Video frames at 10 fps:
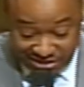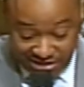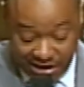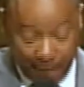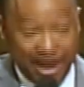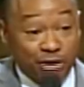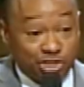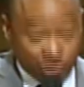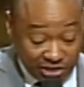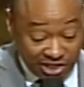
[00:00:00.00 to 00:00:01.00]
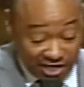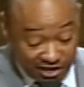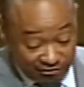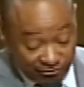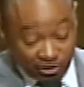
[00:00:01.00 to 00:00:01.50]
about your
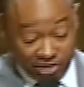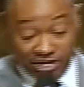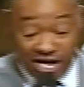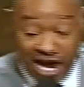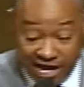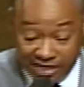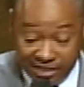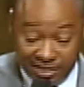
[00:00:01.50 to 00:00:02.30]
love for your God.